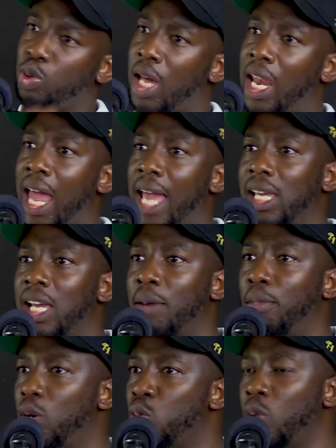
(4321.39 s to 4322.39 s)
You are
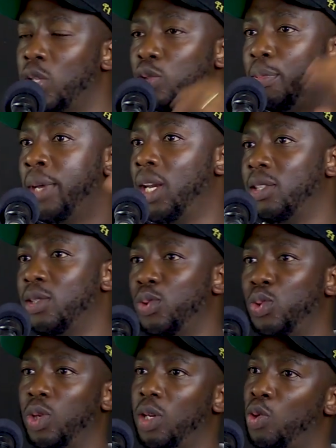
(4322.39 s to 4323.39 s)
lying about what your parents
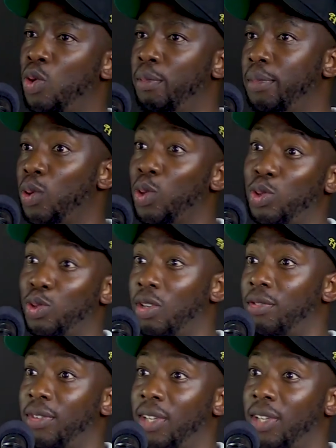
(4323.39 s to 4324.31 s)
do at home because